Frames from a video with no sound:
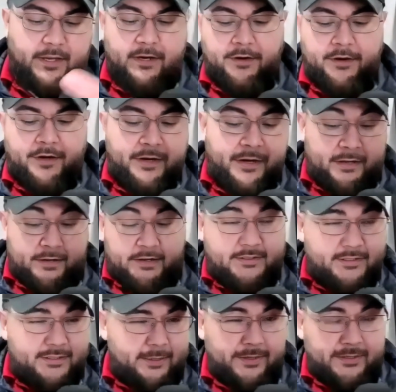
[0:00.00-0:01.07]
and I
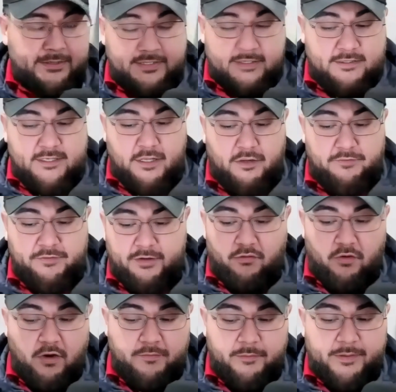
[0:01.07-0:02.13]
mean, it sounds like you
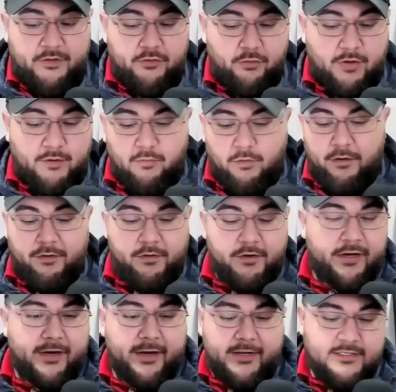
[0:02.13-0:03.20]
said roughly about 24 to
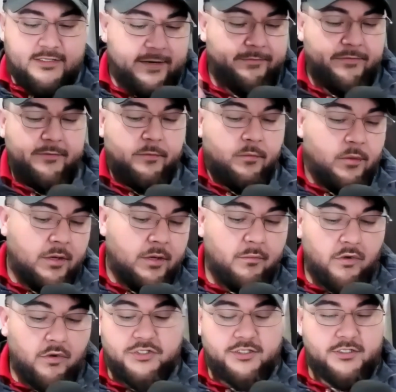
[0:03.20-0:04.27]
30 days after
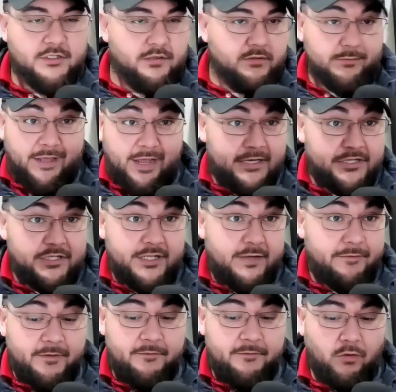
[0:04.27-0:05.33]
emergence, catching
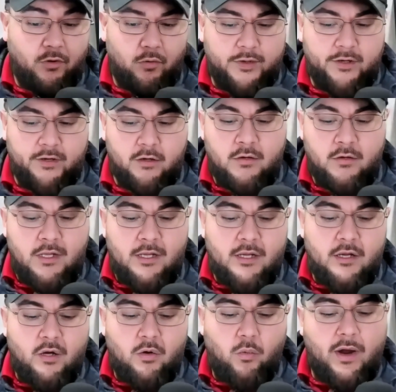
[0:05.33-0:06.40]
that V4 window.
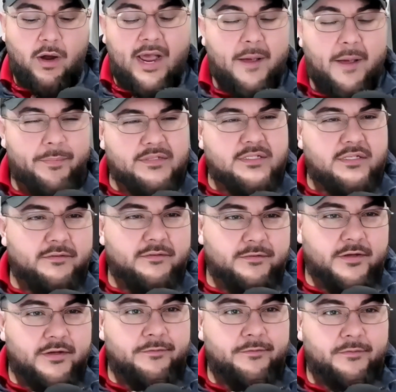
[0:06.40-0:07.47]
What happens
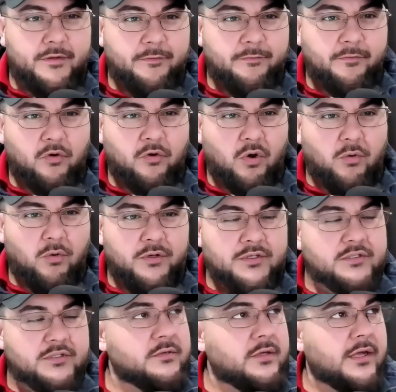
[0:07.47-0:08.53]
if
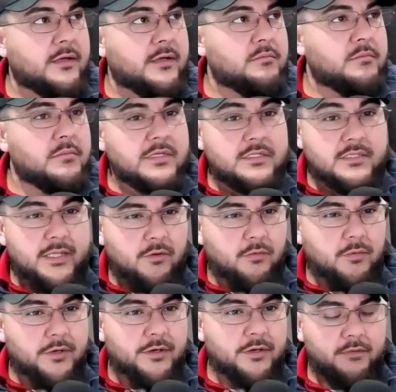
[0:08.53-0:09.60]
growers miss
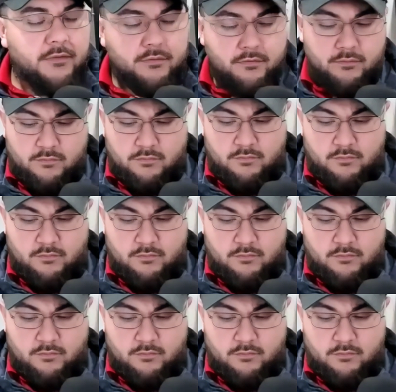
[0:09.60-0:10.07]
that window?